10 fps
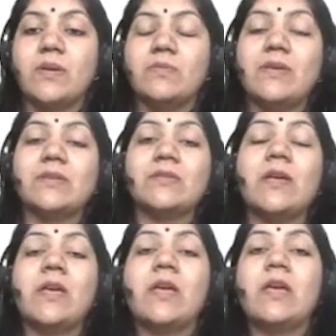It means
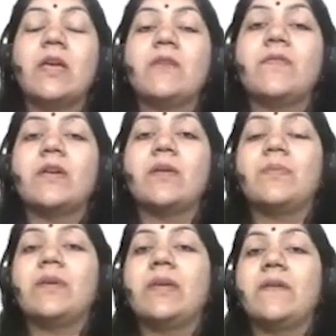if a
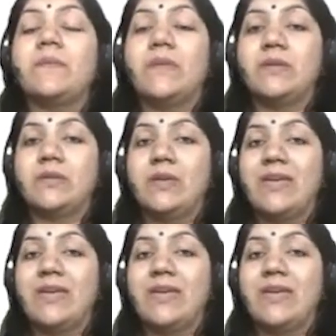company have made